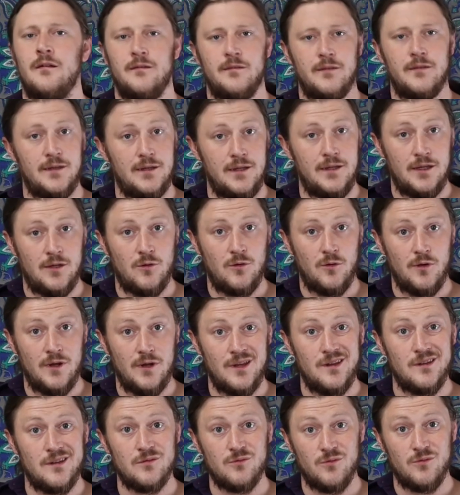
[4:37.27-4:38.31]
the D chord
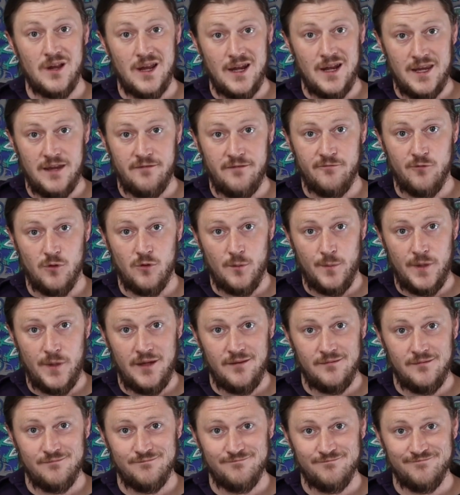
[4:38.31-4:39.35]
is ready for me.
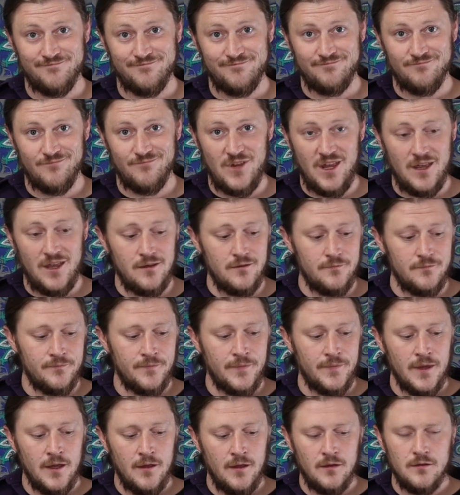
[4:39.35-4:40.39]
Okay?
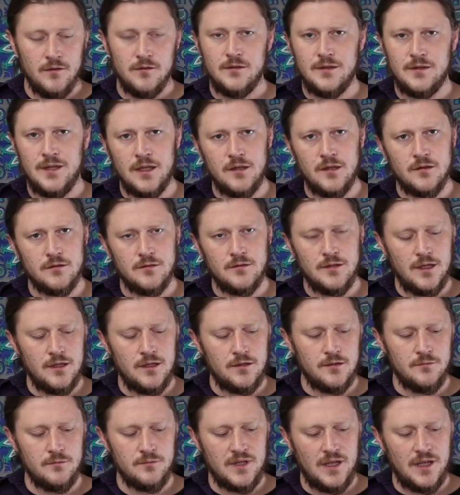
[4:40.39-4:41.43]
So take
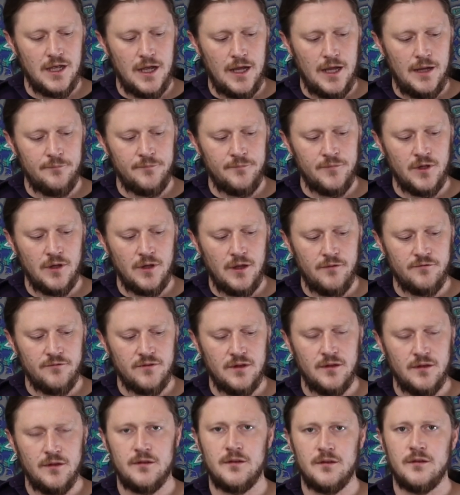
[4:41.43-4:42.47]
some time. You'll have
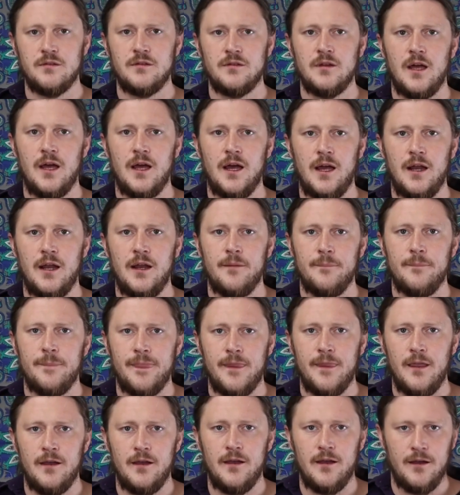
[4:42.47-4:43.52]
to decide
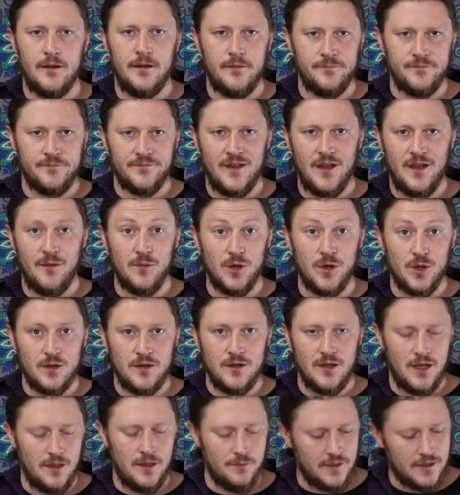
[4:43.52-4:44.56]
how much
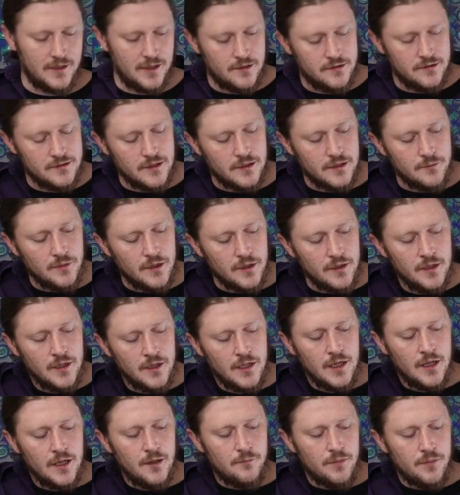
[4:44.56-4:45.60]
time, like I said, but
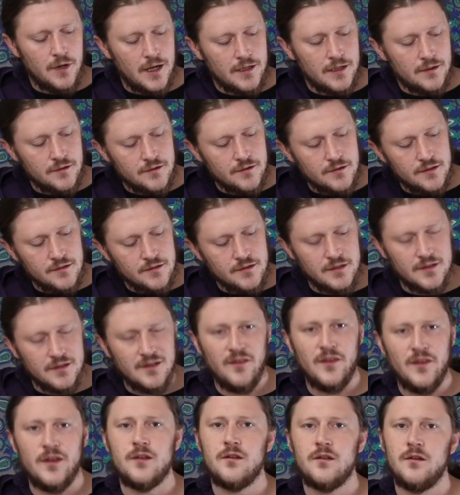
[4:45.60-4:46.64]
practice this until
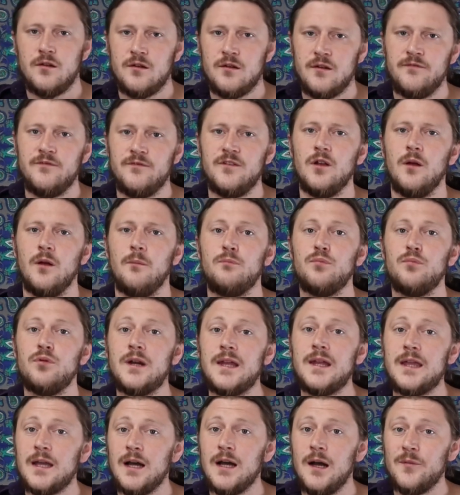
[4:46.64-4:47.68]
that starts to feel
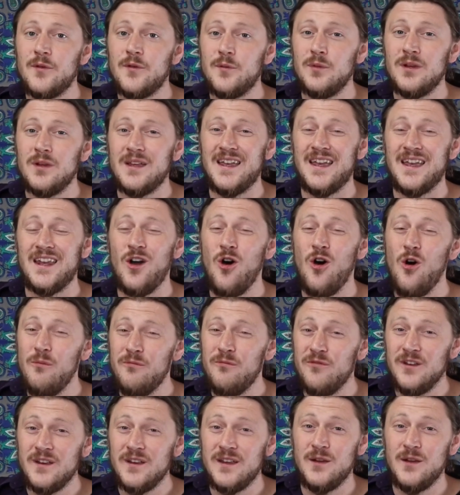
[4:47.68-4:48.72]
pretty comfortably, and
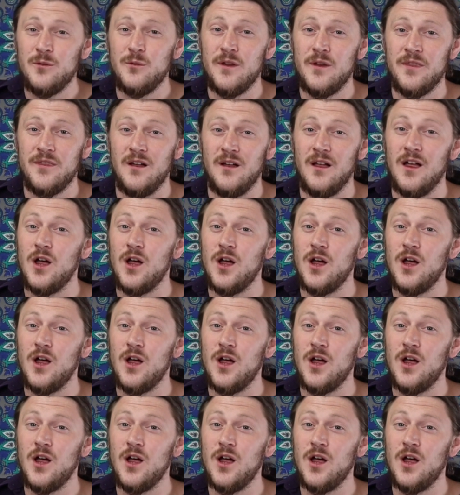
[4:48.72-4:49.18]
hopefully with